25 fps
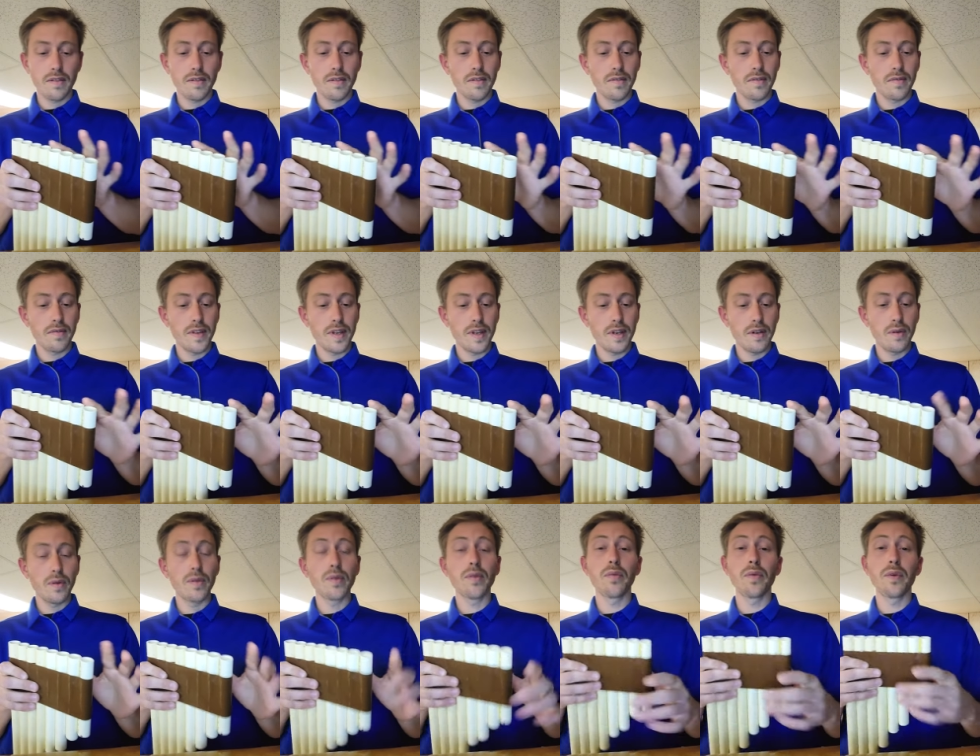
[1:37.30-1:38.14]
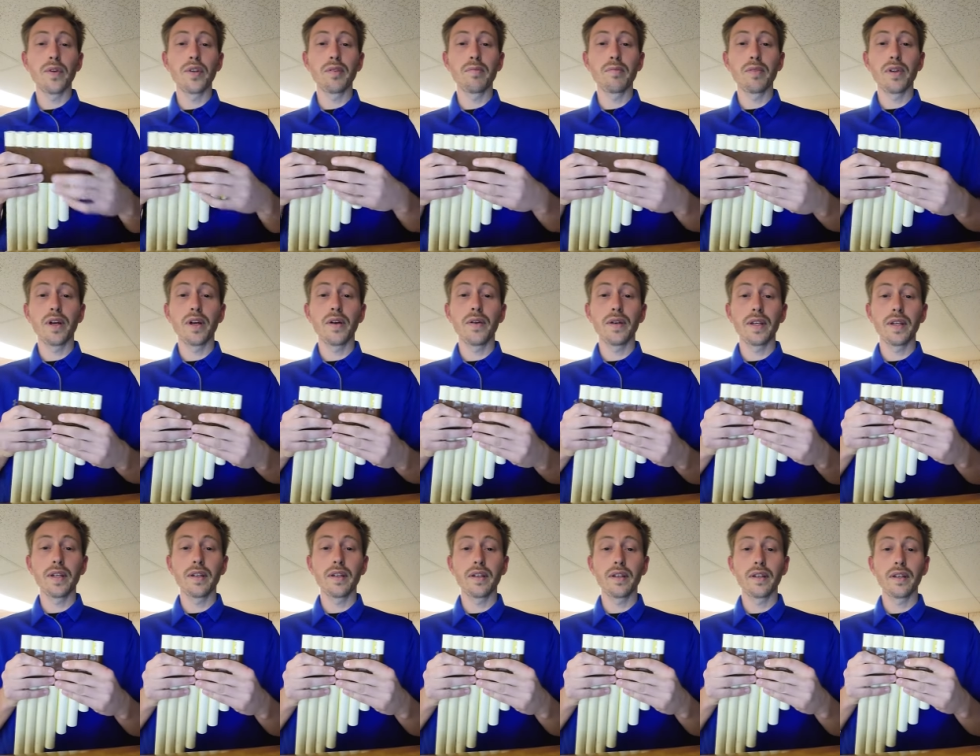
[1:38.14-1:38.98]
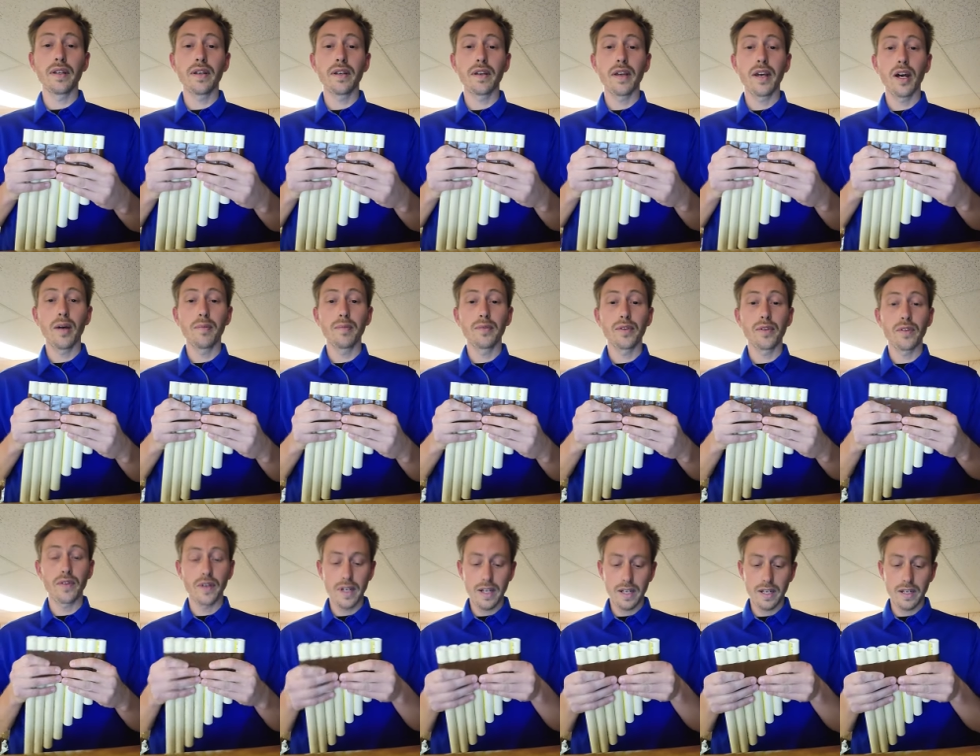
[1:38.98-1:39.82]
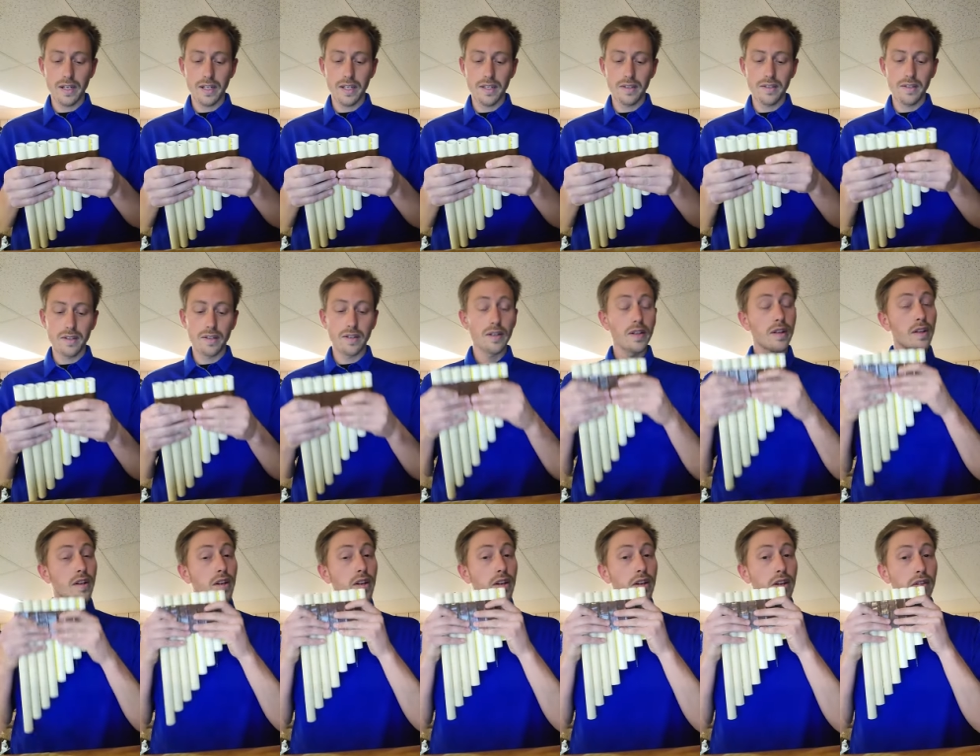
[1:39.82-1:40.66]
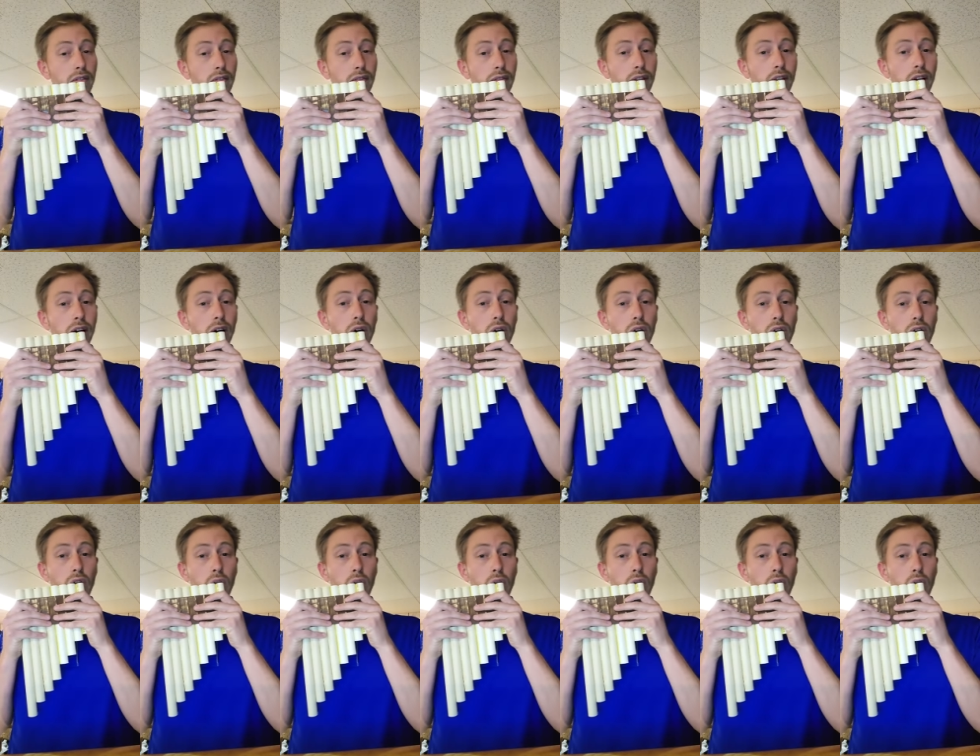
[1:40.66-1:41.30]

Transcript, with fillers: feel when you're blowing helped create an easier flow.